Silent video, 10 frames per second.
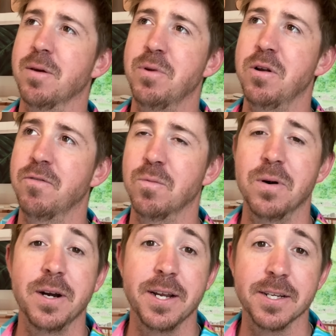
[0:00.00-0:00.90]
that beautiful
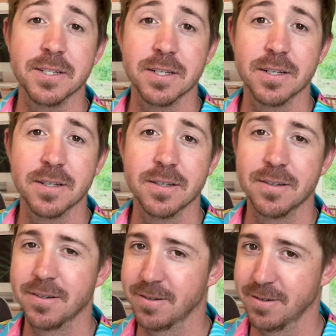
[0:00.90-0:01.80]
breeze.
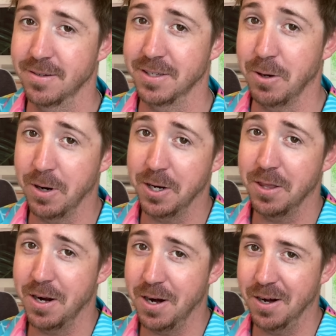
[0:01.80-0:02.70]
See what I did
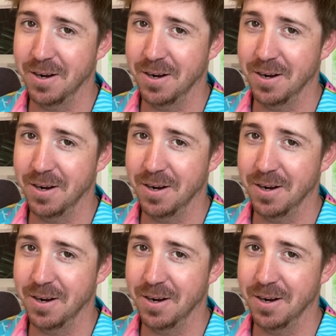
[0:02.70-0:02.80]
there?